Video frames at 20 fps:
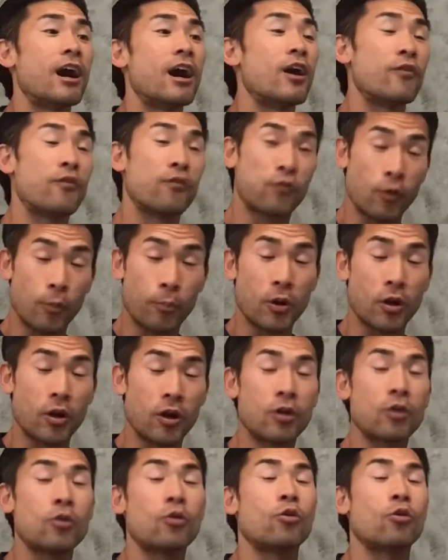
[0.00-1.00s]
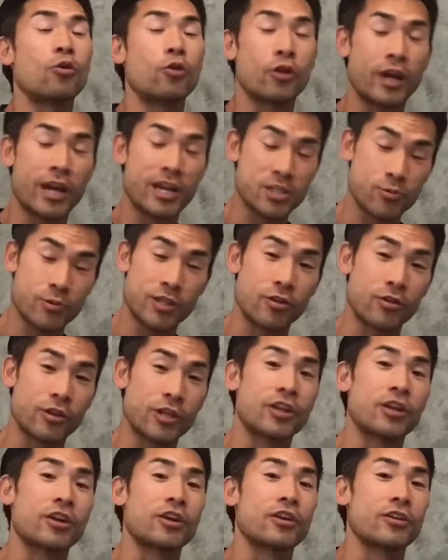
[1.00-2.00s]
football, or as we know
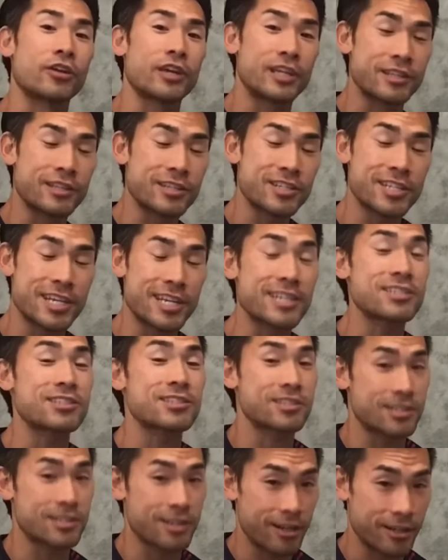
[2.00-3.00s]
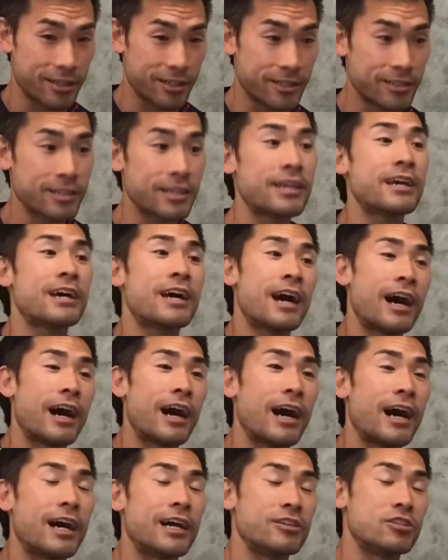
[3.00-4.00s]
here in the States, soccer.
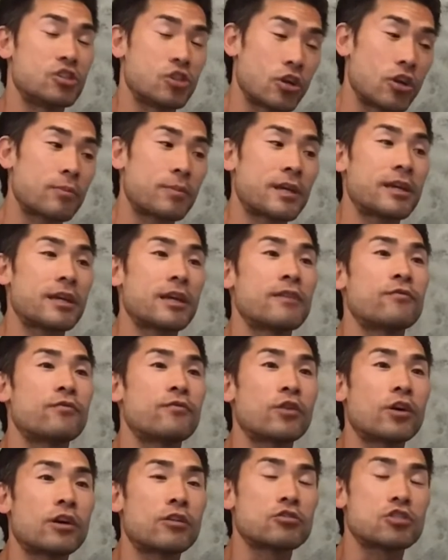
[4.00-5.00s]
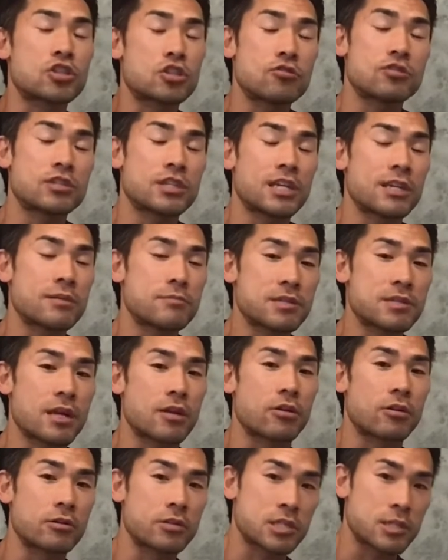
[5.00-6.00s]
A derby involves two teams that
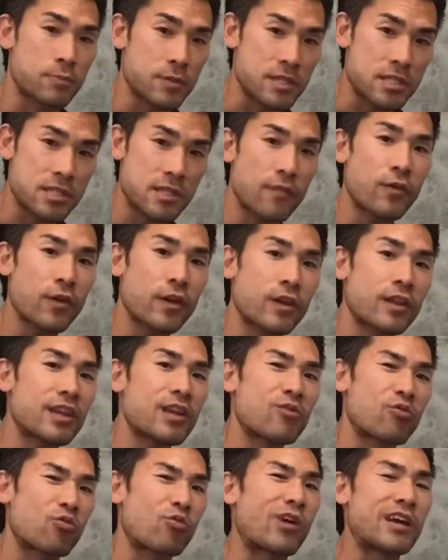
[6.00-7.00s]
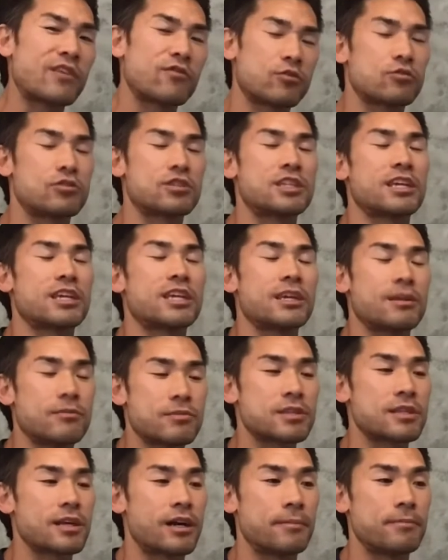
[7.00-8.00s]
are specifically rival
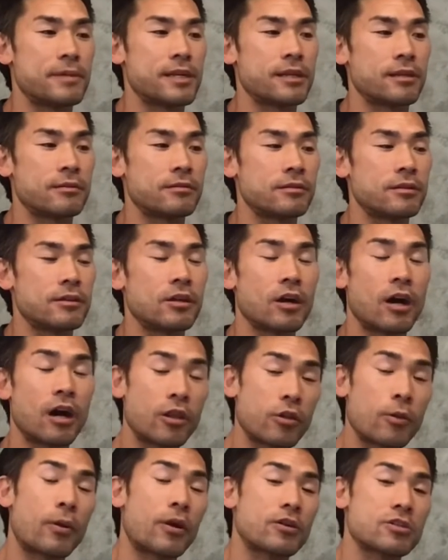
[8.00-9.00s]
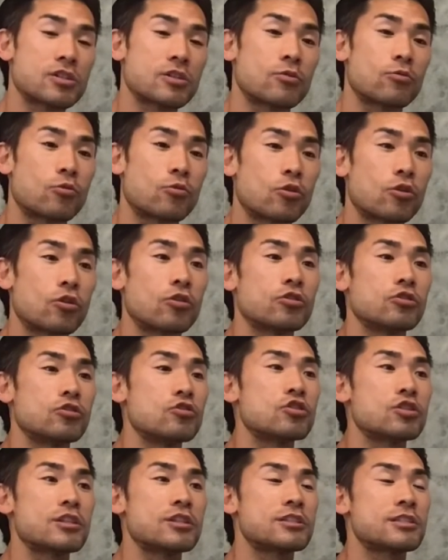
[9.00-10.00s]
teams. In other parts of the world,
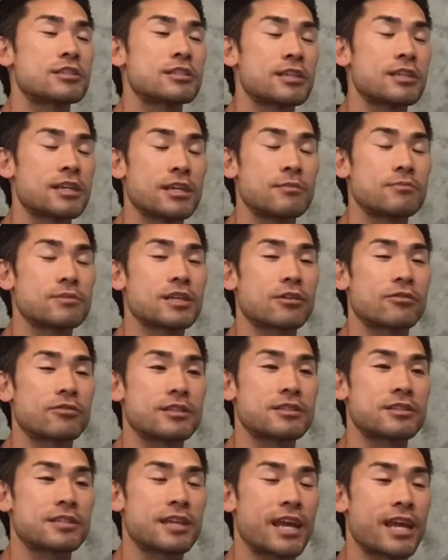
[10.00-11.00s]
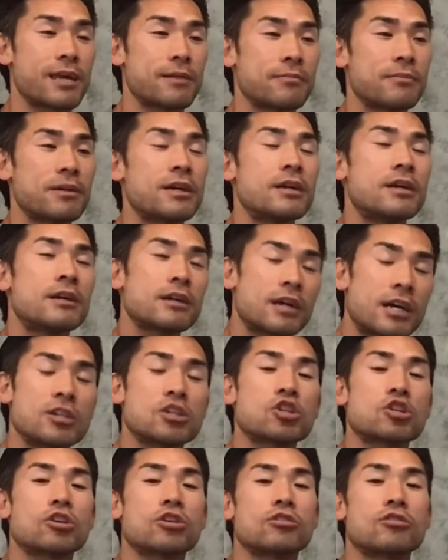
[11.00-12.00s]
usually teams that are in the same
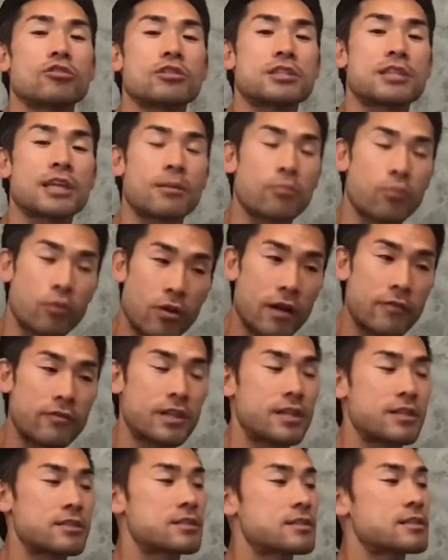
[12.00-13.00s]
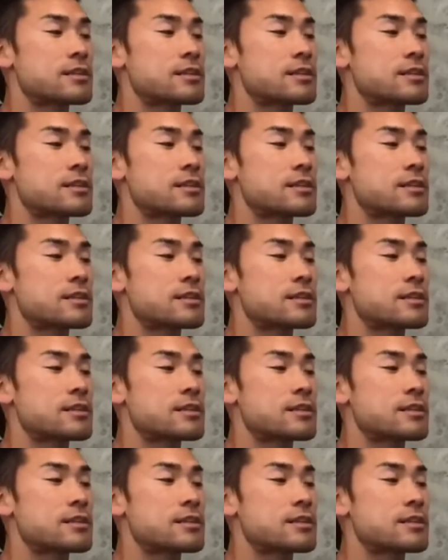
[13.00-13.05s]
country or the same province.